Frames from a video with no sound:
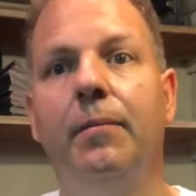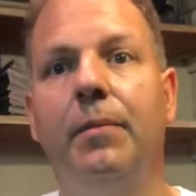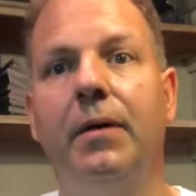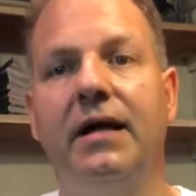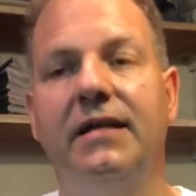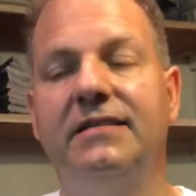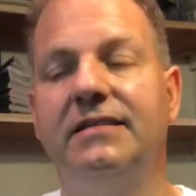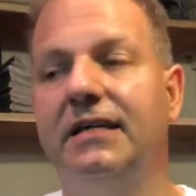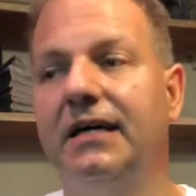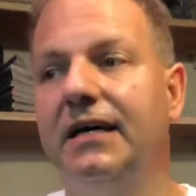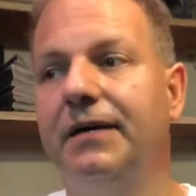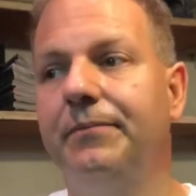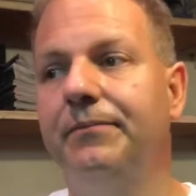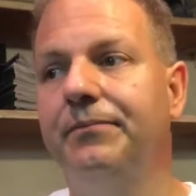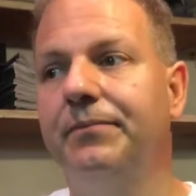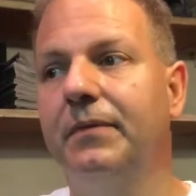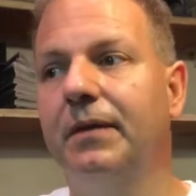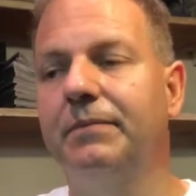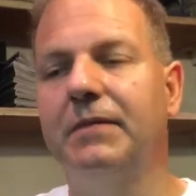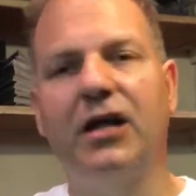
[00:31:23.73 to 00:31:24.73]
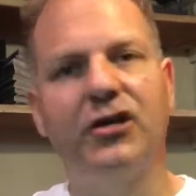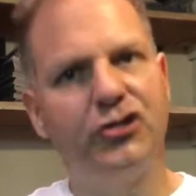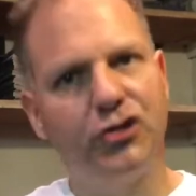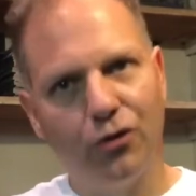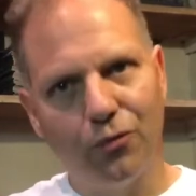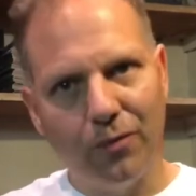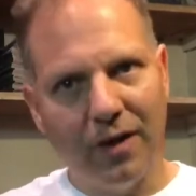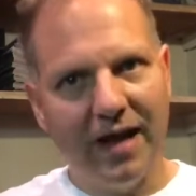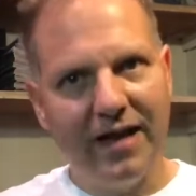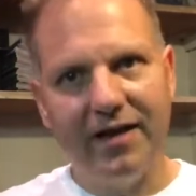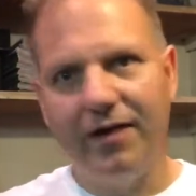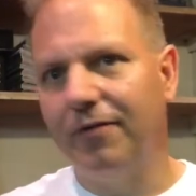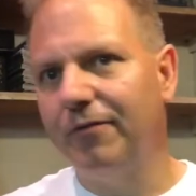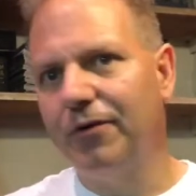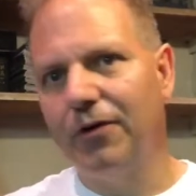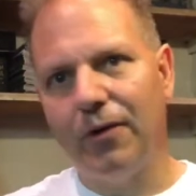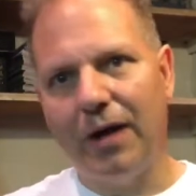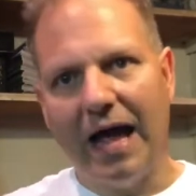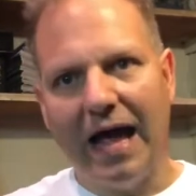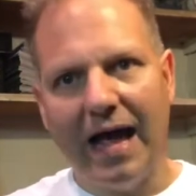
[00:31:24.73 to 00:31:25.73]
But I'm not sure when, and I
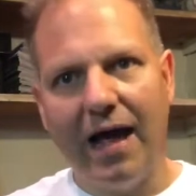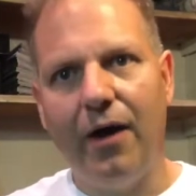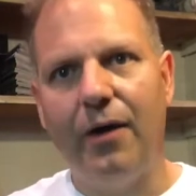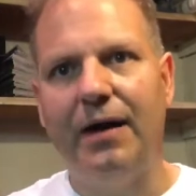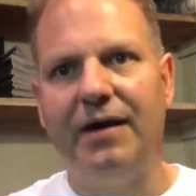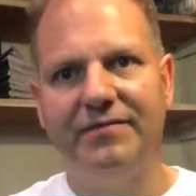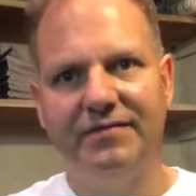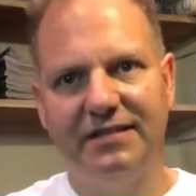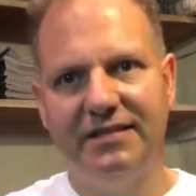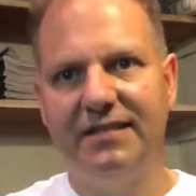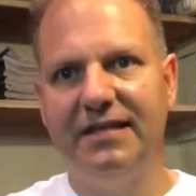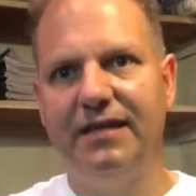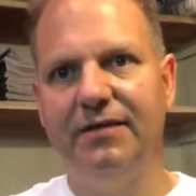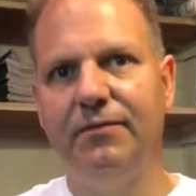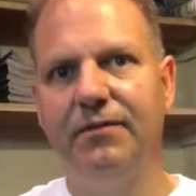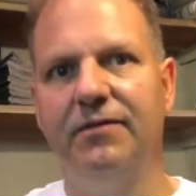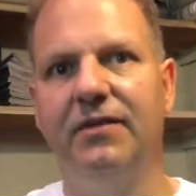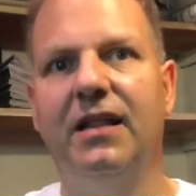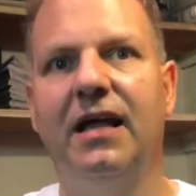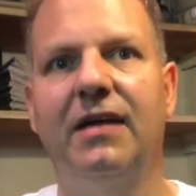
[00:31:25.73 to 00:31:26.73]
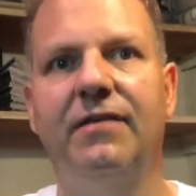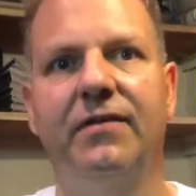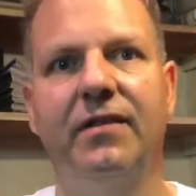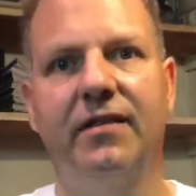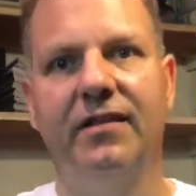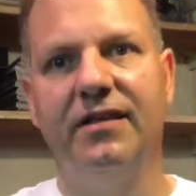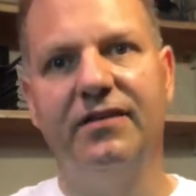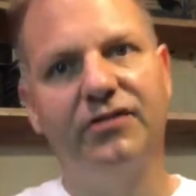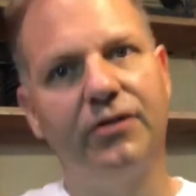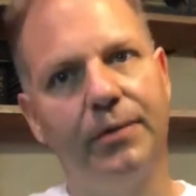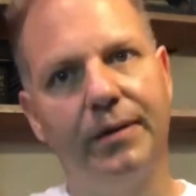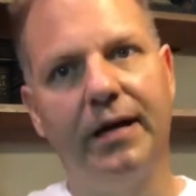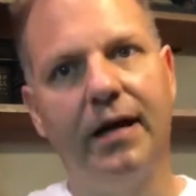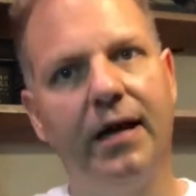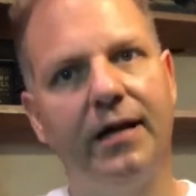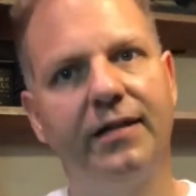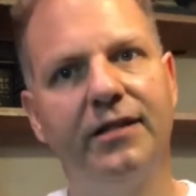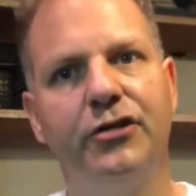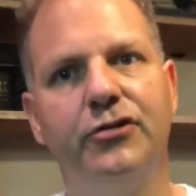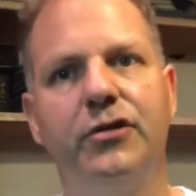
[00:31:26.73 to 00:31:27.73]
don't know how. I have to see. We have a lot of other things going
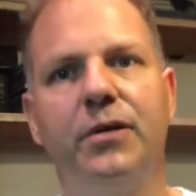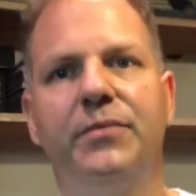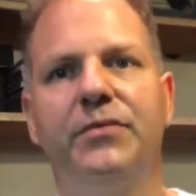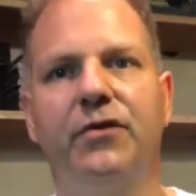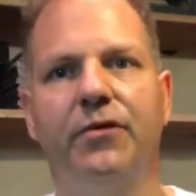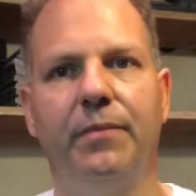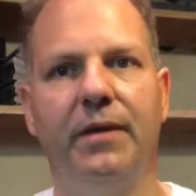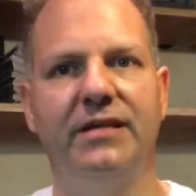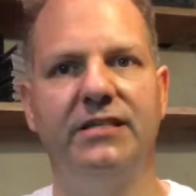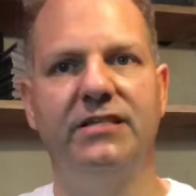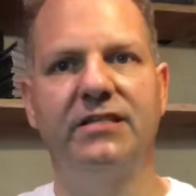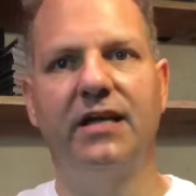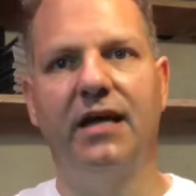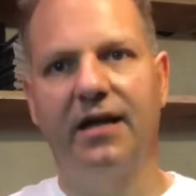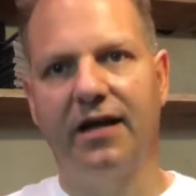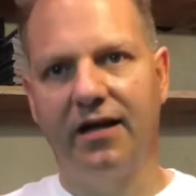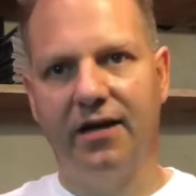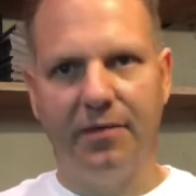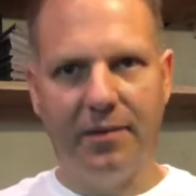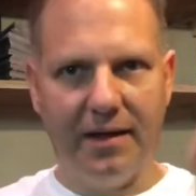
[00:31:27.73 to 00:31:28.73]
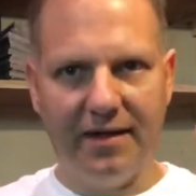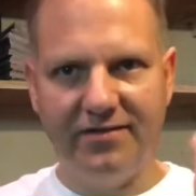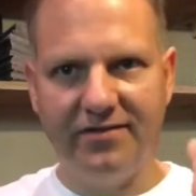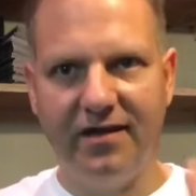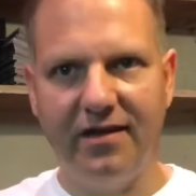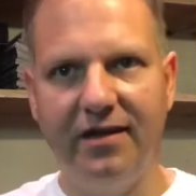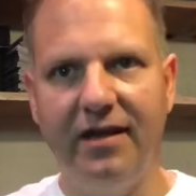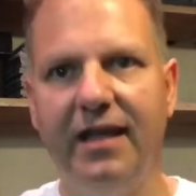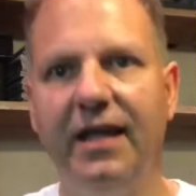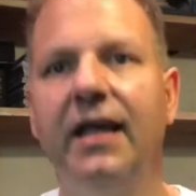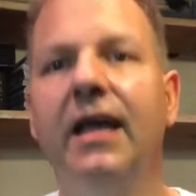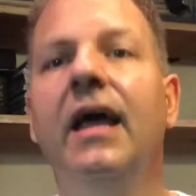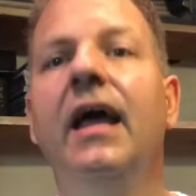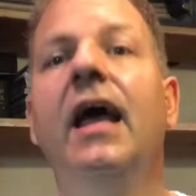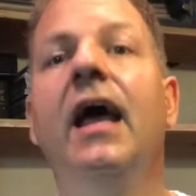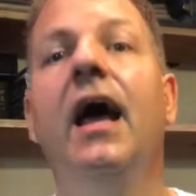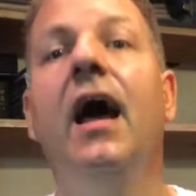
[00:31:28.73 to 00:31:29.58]
on the trip, so it might just kind of come out suddenly.